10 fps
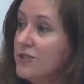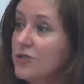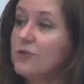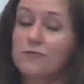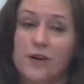
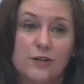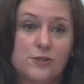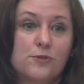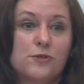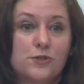to the
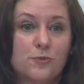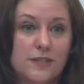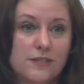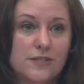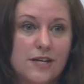wrongdoers
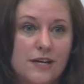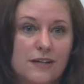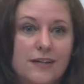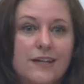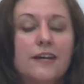when it's
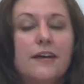done,